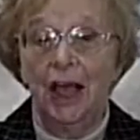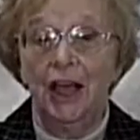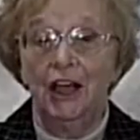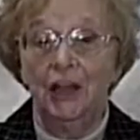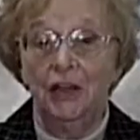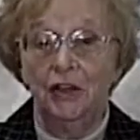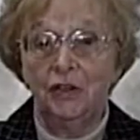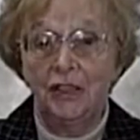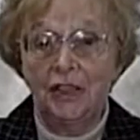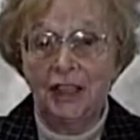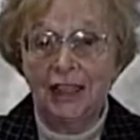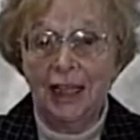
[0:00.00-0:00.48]

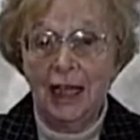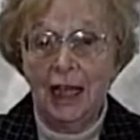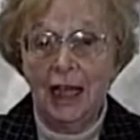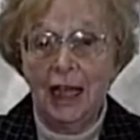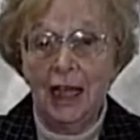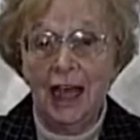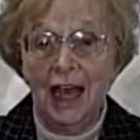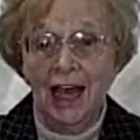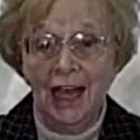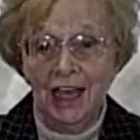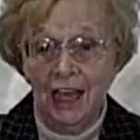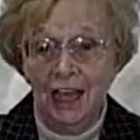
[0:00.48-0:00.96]
You
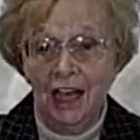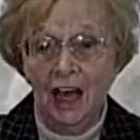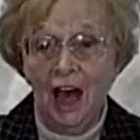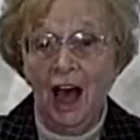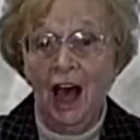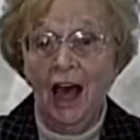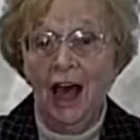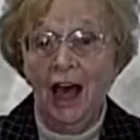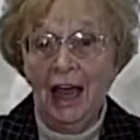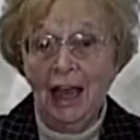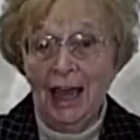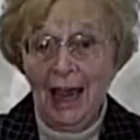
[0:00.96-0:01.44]
see,
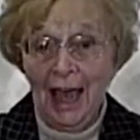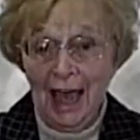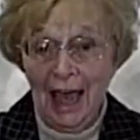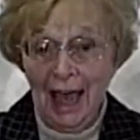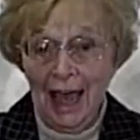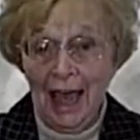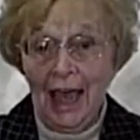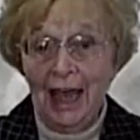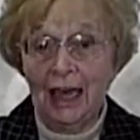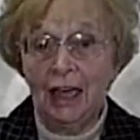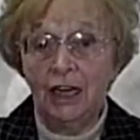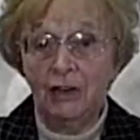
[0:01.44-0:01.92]
God
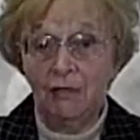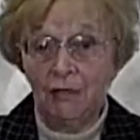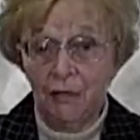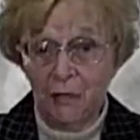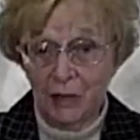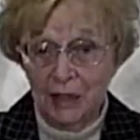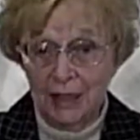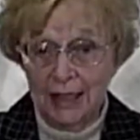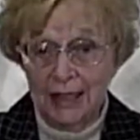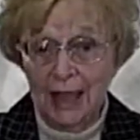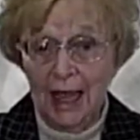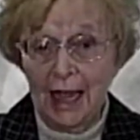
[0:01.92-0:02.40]
had to
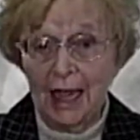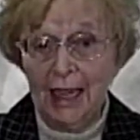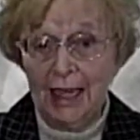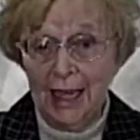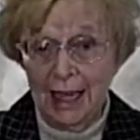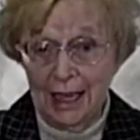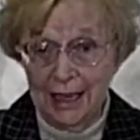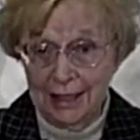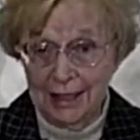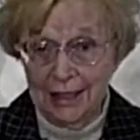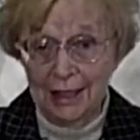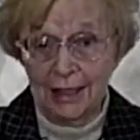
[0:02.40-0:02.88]
forsake
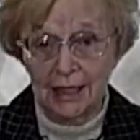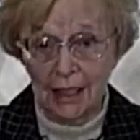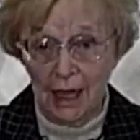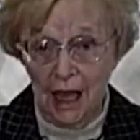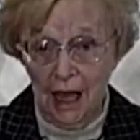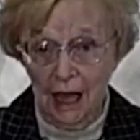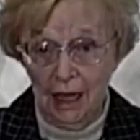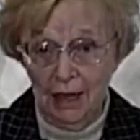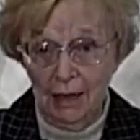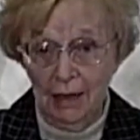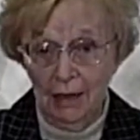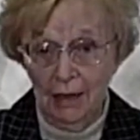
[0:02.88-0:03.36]
his
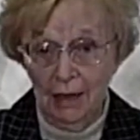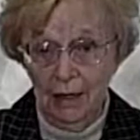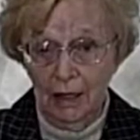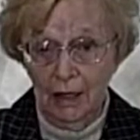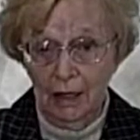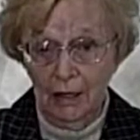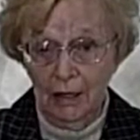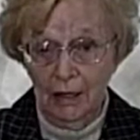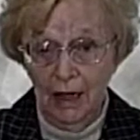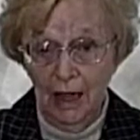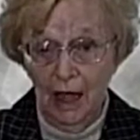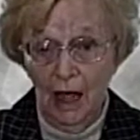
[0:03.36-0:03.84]
son
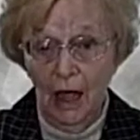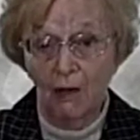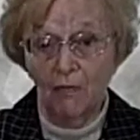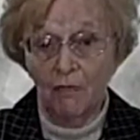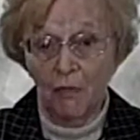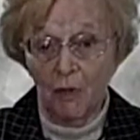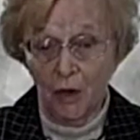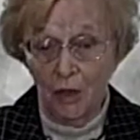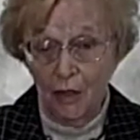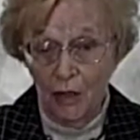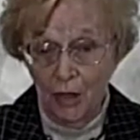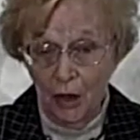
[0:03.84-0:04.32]

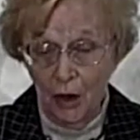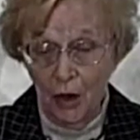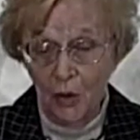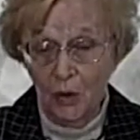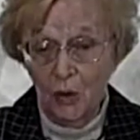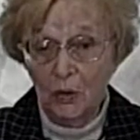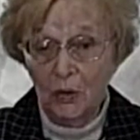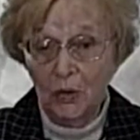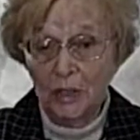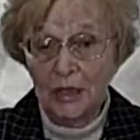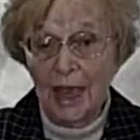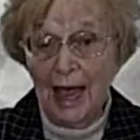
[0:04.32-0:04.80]
for
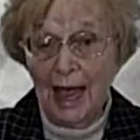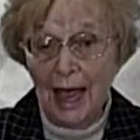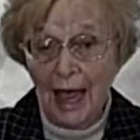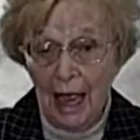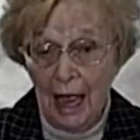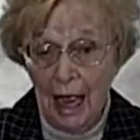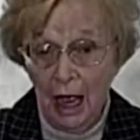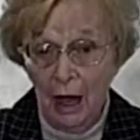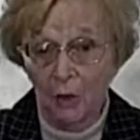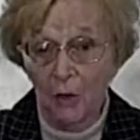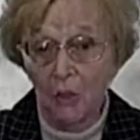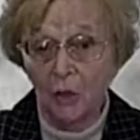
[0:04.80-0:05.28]
those
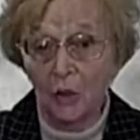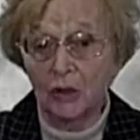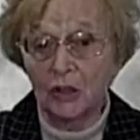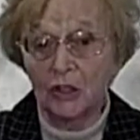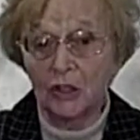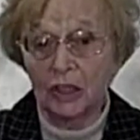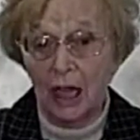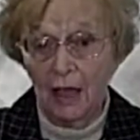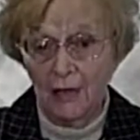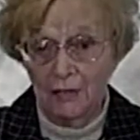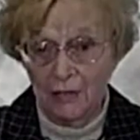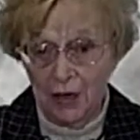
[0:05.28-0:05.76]

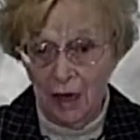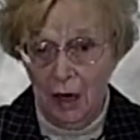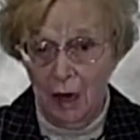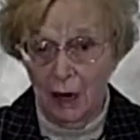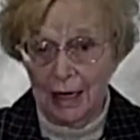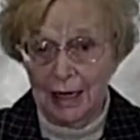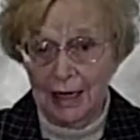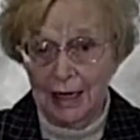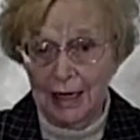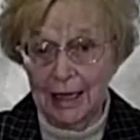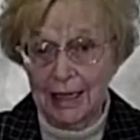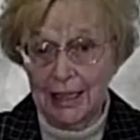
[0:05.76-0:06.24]
hours of
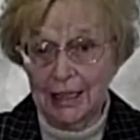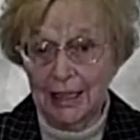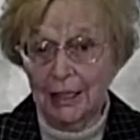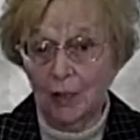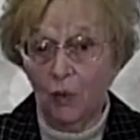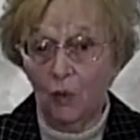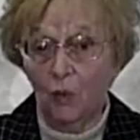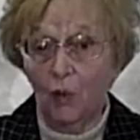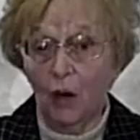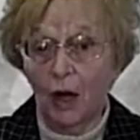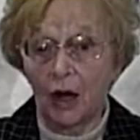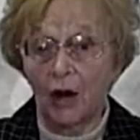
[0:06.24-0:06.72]
darkness
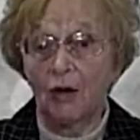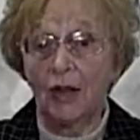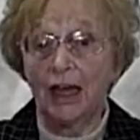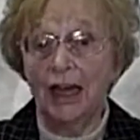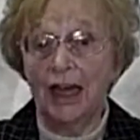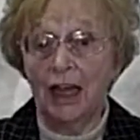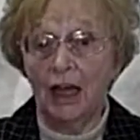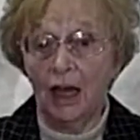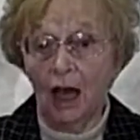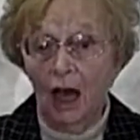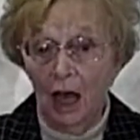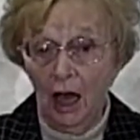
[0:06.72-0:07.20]
where
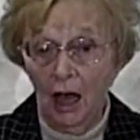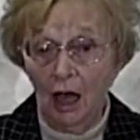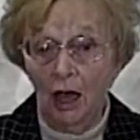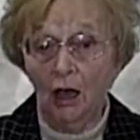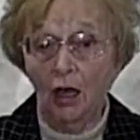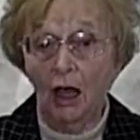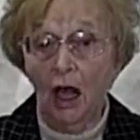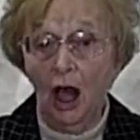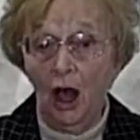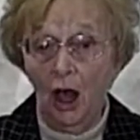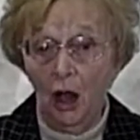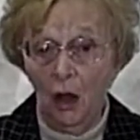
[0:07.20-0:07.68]
he
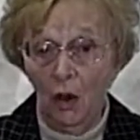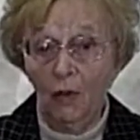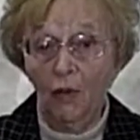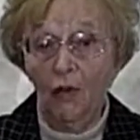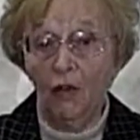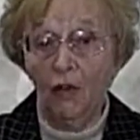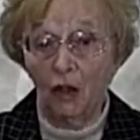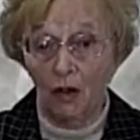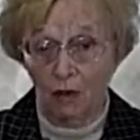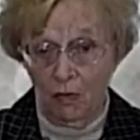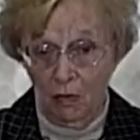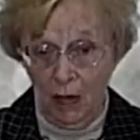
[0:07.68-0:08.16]
hung on
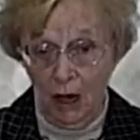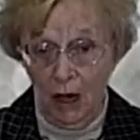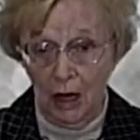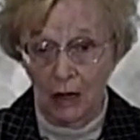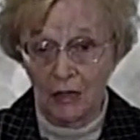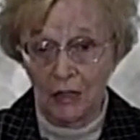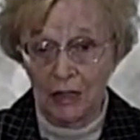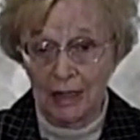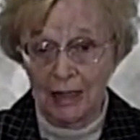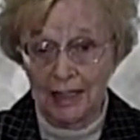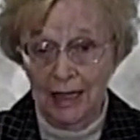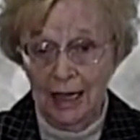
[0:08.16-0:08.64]
the
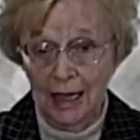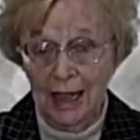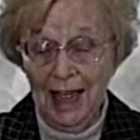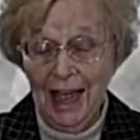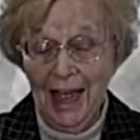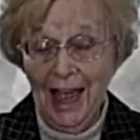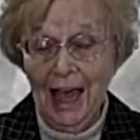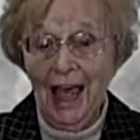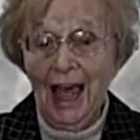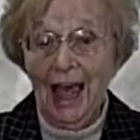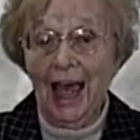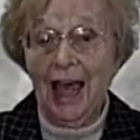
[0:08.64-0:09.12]
cross
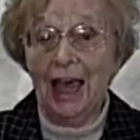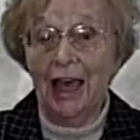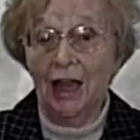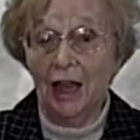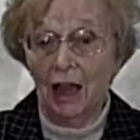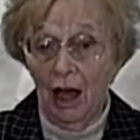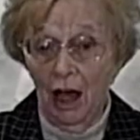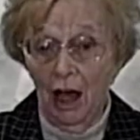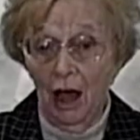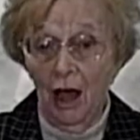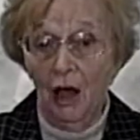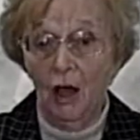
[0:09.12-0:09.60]
and
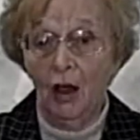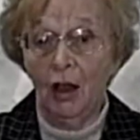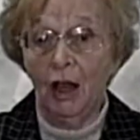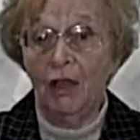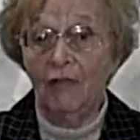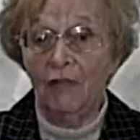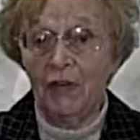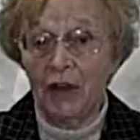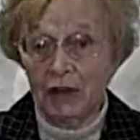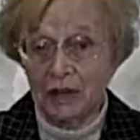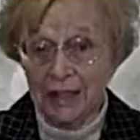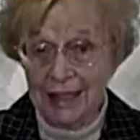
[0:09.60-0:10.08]
all
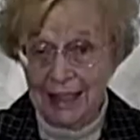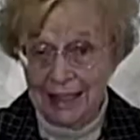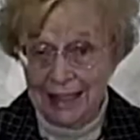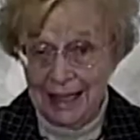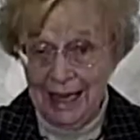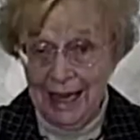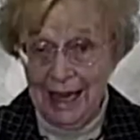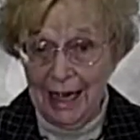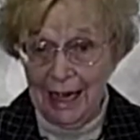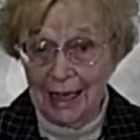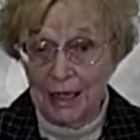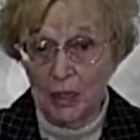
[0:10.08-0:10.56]
of our
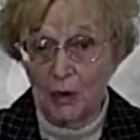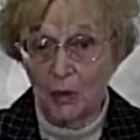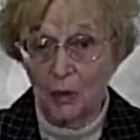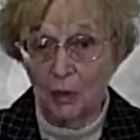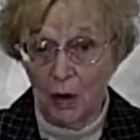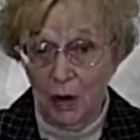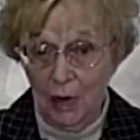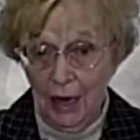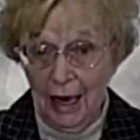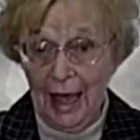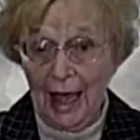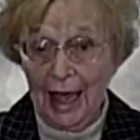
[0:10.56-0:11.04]
sins
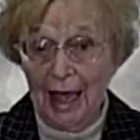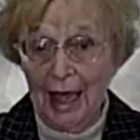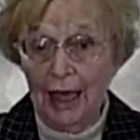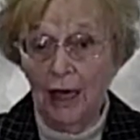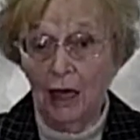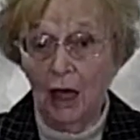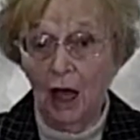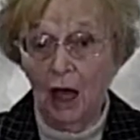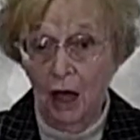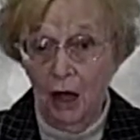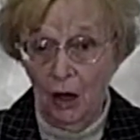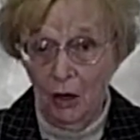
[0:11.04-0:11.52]
were
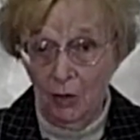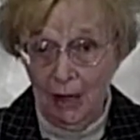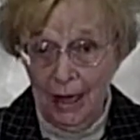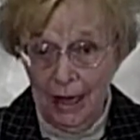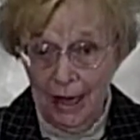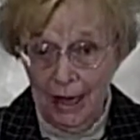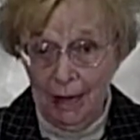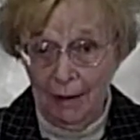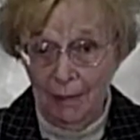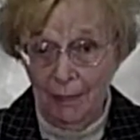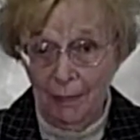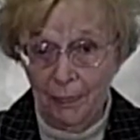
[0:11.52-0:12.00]
laid on
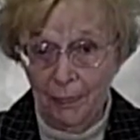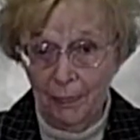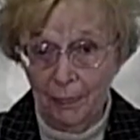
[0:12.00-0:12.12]
him.